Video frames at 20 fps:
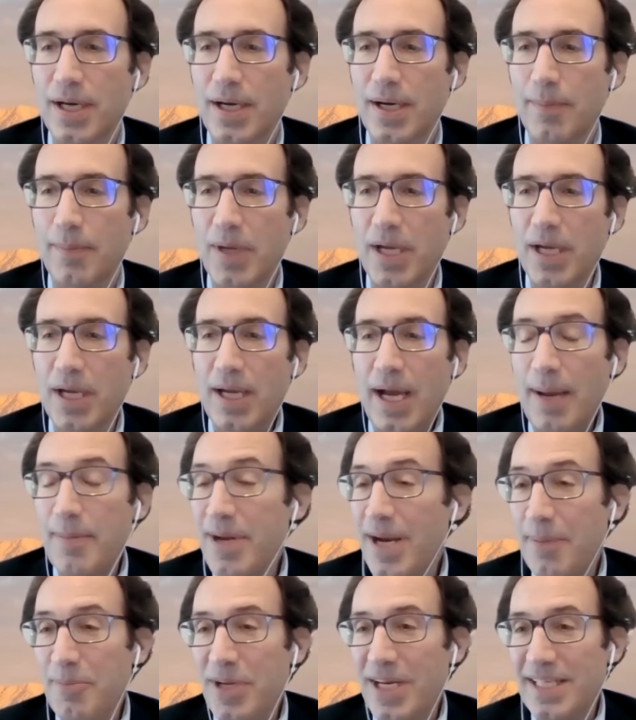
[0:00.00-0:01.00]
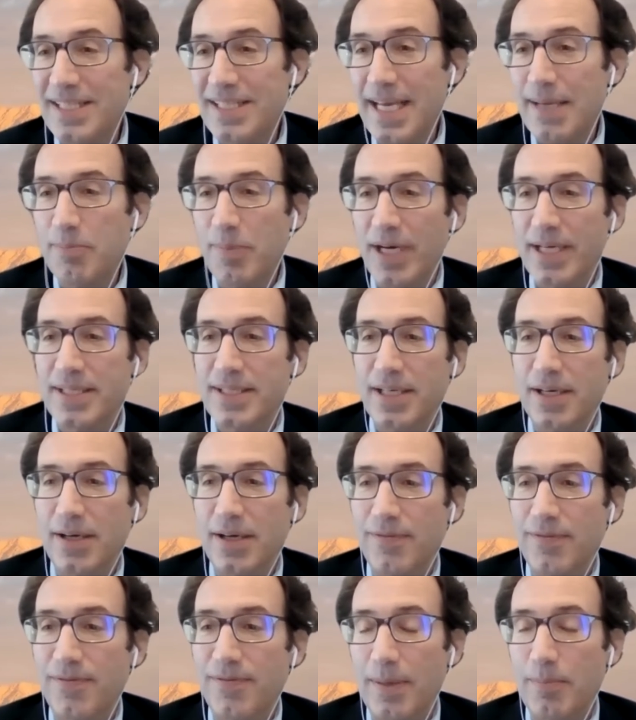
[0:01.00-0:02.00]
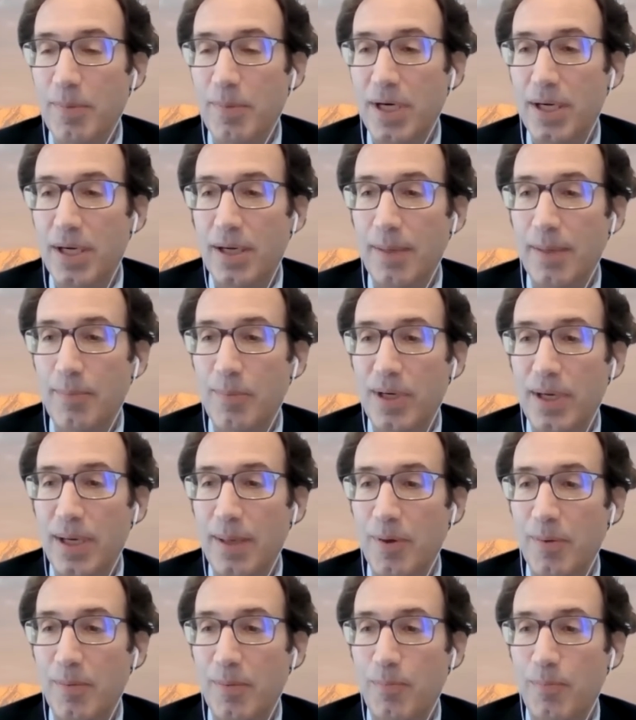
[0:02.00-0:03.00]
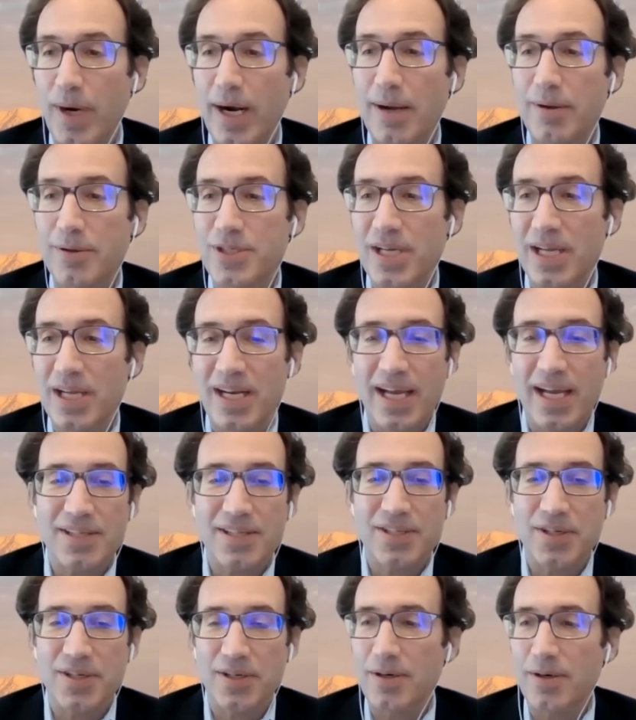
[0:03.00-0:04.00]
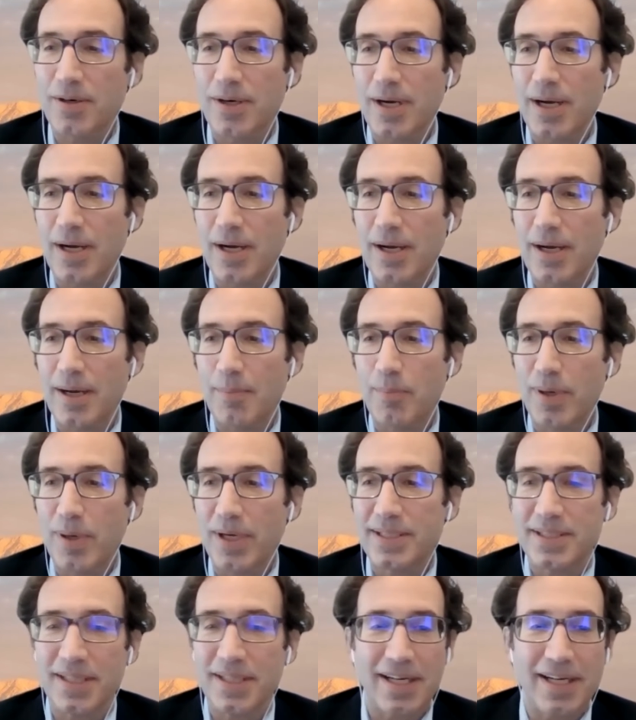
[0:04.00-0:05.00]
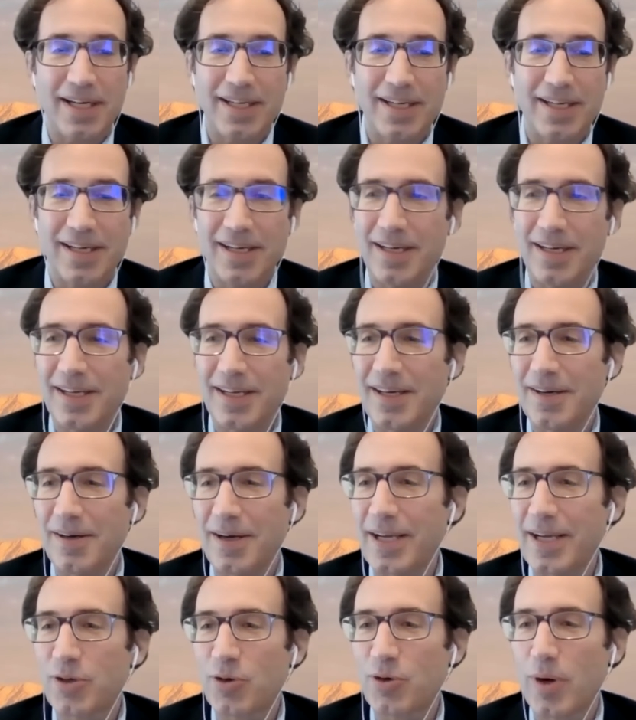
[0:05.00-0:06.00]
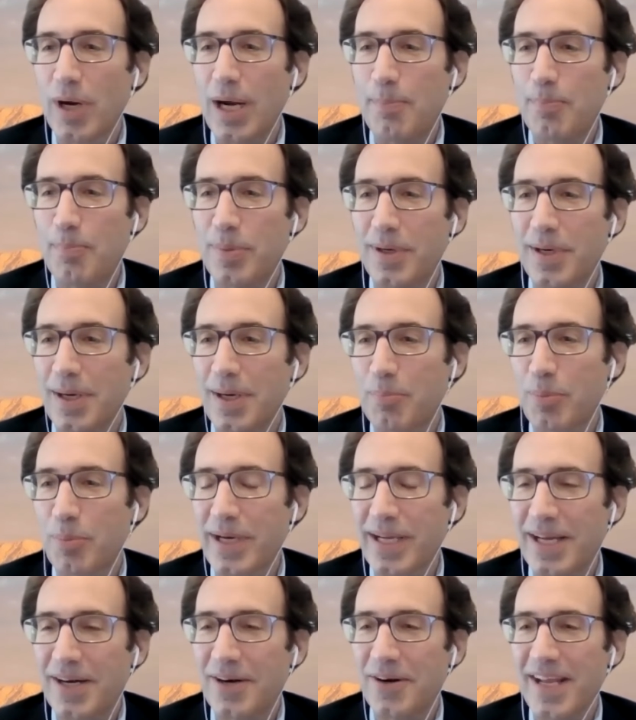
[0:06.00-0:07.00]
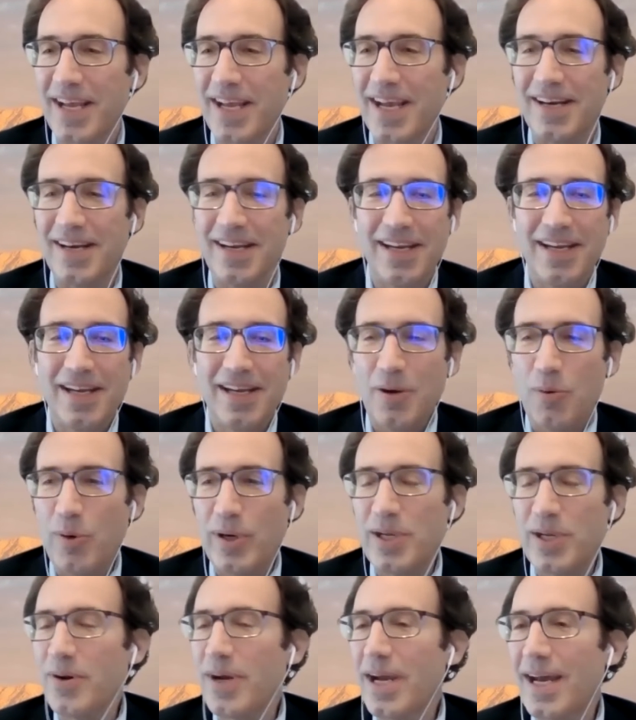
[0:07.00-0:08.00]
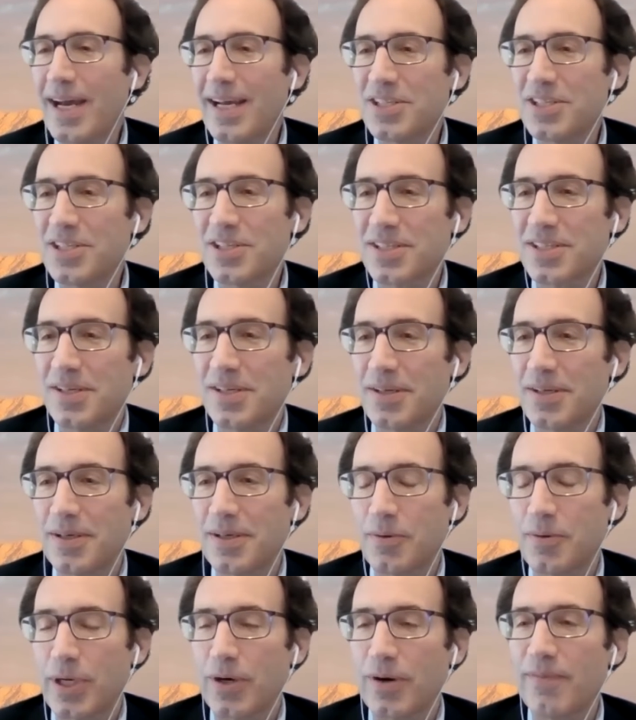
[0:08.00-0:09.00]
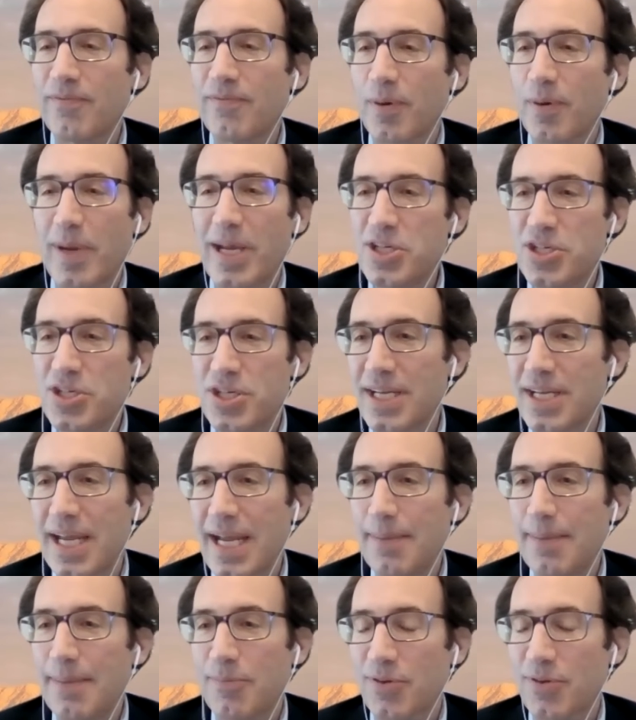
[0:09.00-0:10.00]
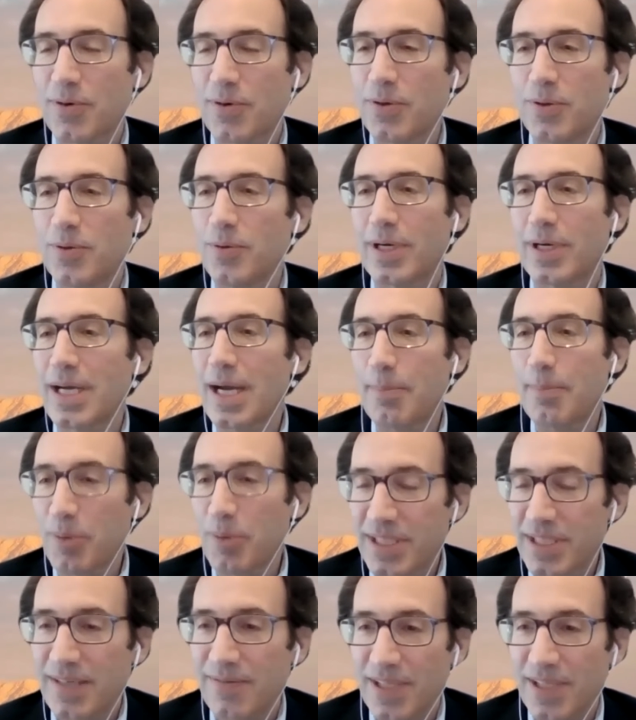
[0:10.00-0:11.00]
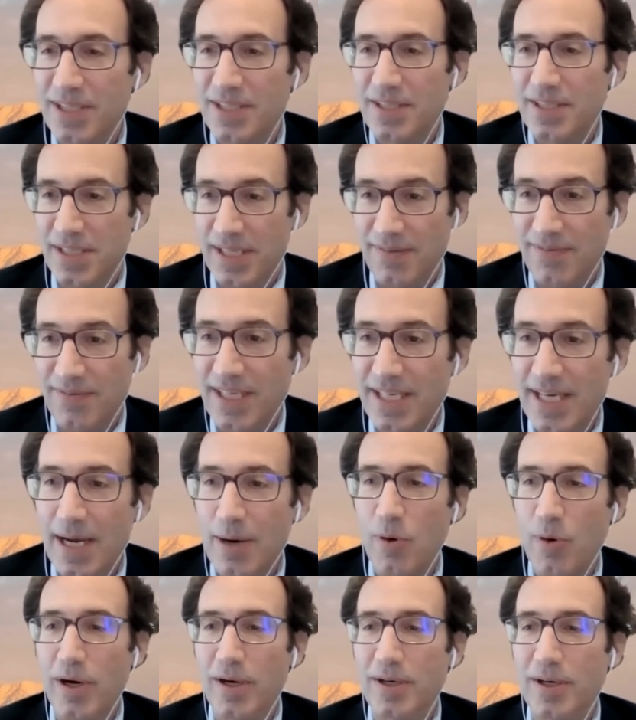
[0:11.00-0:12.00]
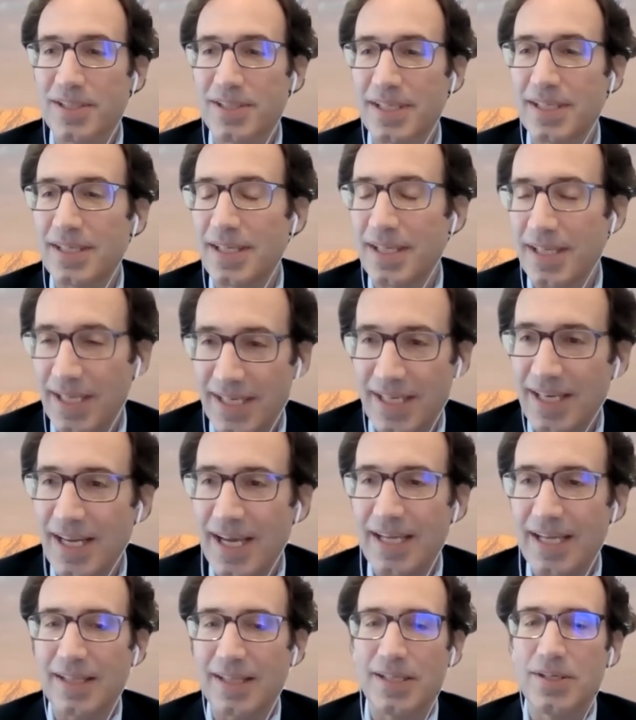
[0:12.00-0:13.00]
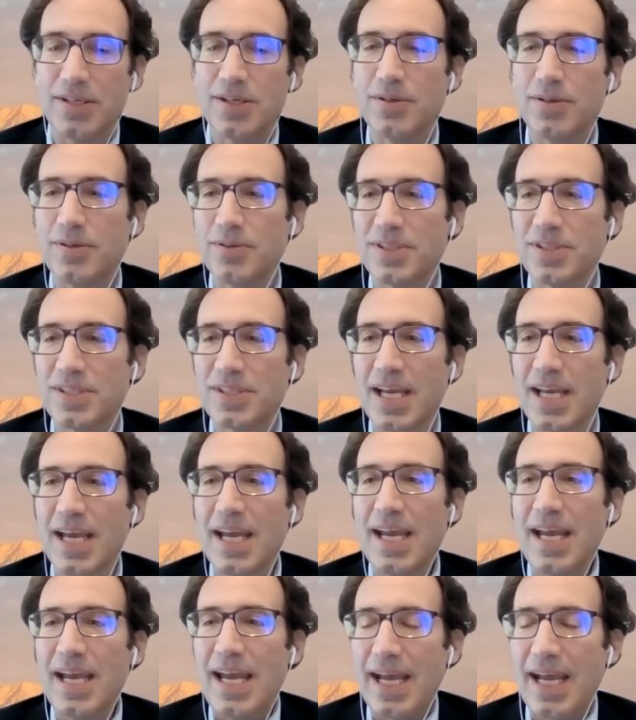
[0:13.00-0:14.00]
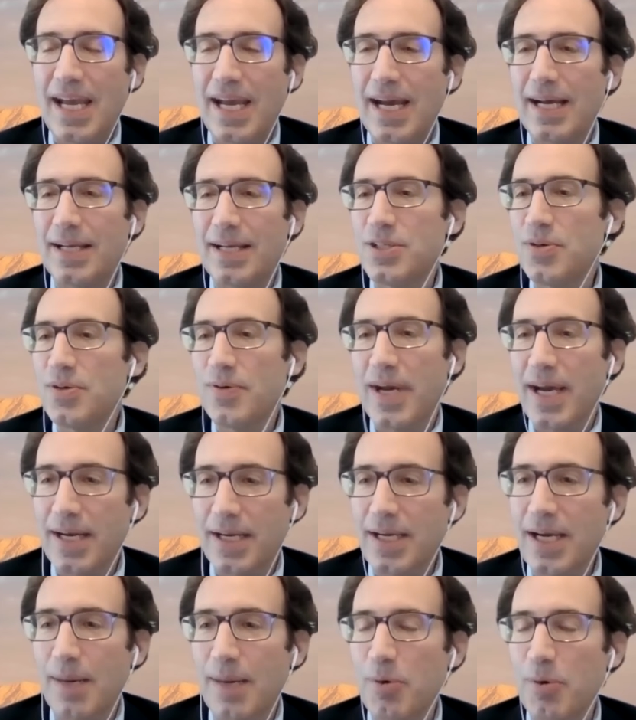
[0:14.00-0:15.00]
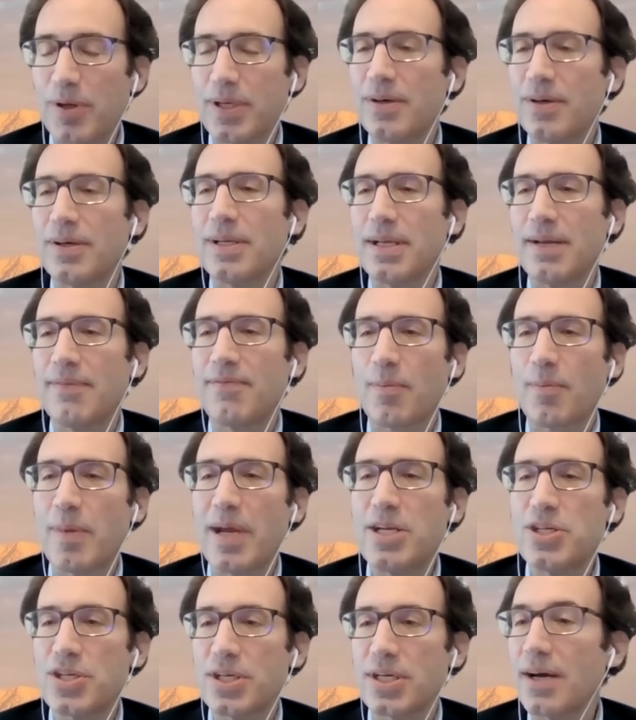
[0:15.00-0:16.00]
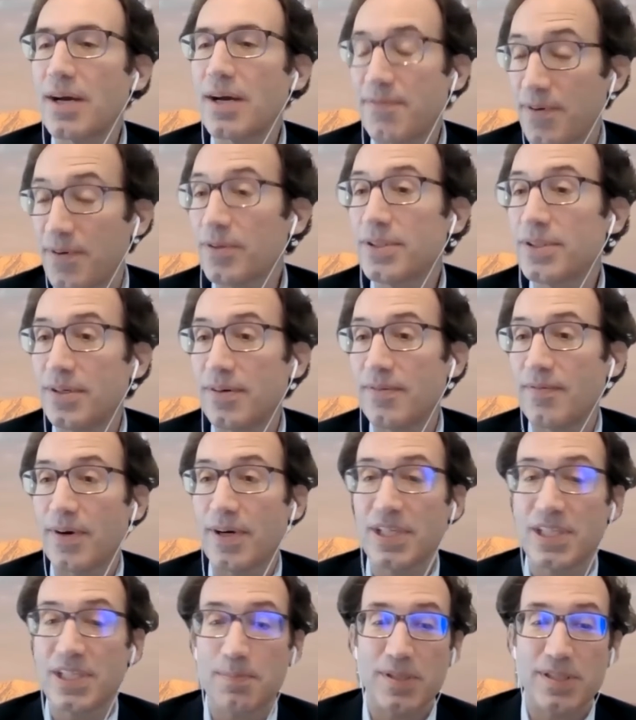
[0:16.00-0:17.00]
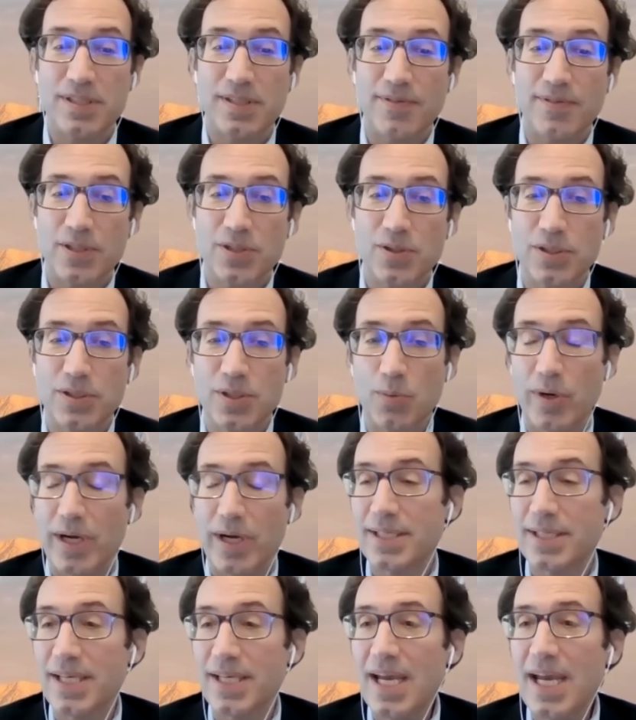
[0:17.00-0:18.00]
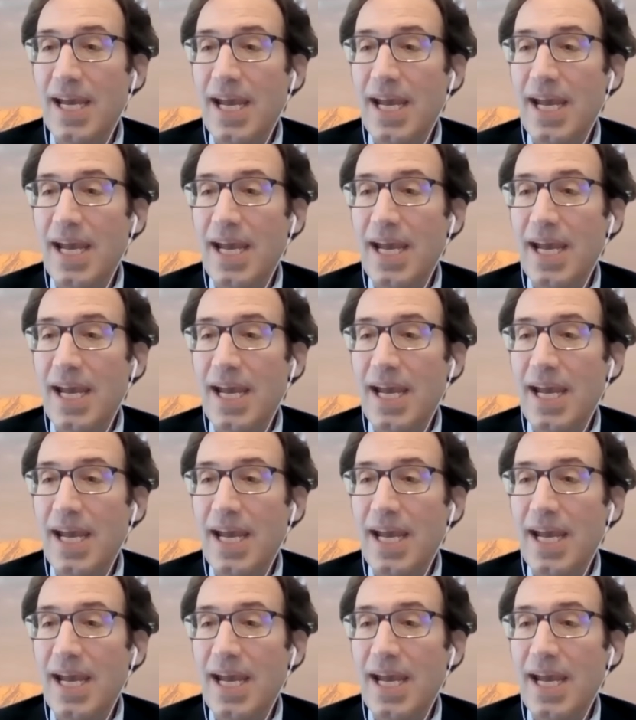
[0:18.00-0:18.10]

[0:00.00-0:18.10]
I mean, I'm going to date myself. I'm a proud Gen Xer, but I grew up pre-internet when you had just your information came through a couple TV networks and the nightly news, and you had a couple, information got filtered in very specific sorts of ways.